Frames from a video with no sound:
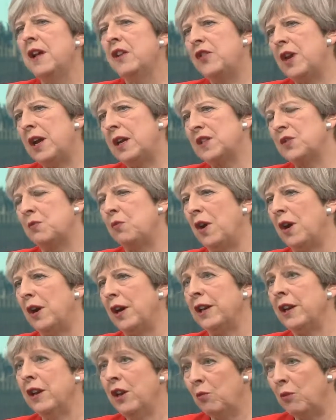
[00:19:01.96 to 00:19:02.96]
That's
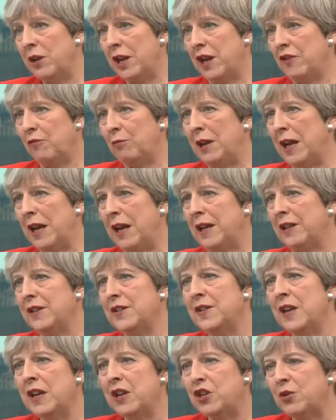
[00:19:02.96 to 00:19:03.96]
why we have
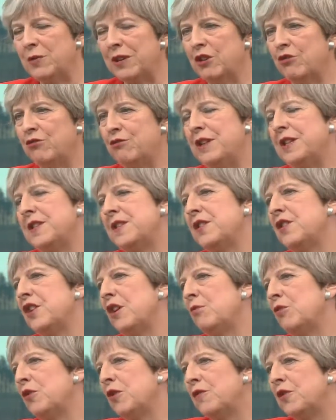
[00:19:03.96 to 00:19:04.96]
plans to increase the
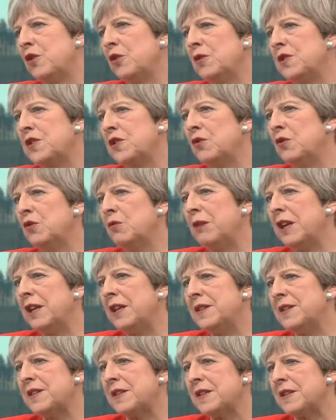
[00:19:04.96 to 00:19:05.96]
number of good school
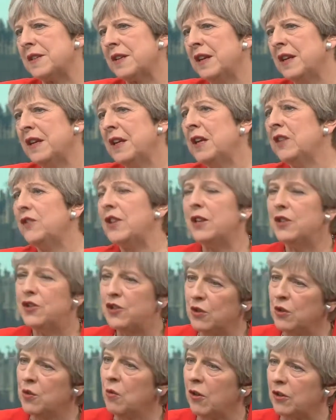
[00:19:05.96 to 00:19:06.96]
places. They
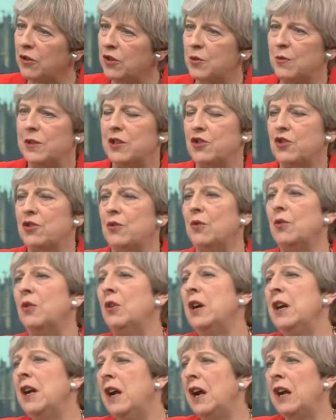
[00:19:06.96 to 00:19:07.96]
do want to ensure
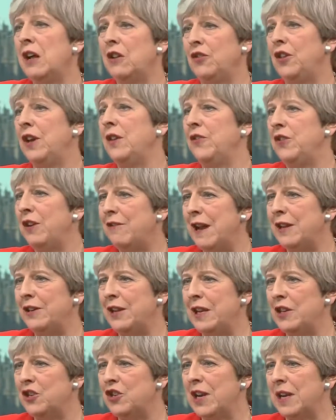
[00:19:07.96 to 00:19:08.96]
that their
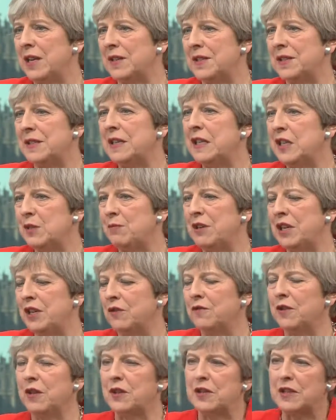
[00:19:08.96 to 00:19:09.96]
NHS is being
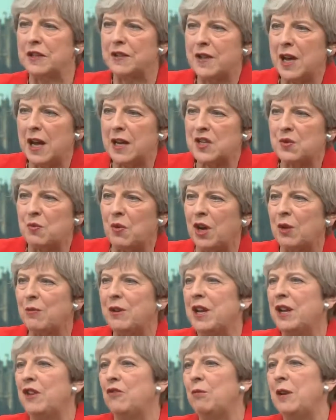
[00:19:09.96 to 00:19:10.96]
funded. That's why
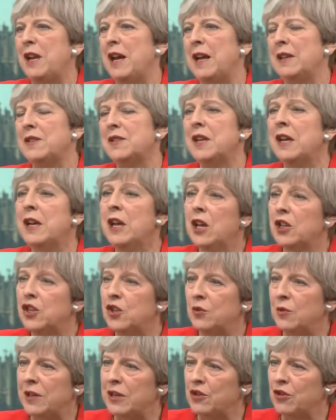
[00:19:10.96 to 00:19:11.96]
we have plans
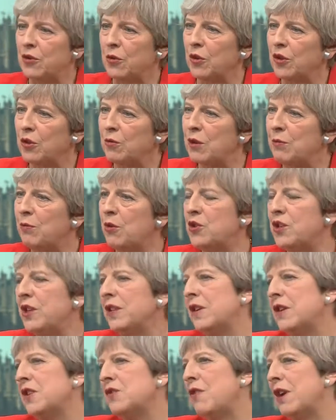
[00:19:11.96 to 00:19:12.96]
to ensure that we're
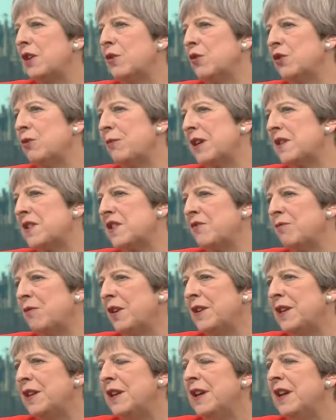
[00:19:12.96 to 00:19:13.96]
putting those record amounts of
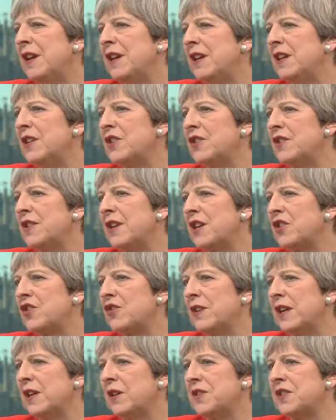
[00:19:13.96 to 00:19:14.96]
money into the
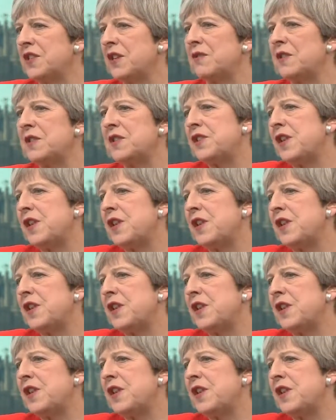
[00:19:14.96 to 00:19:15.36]
National Health Service.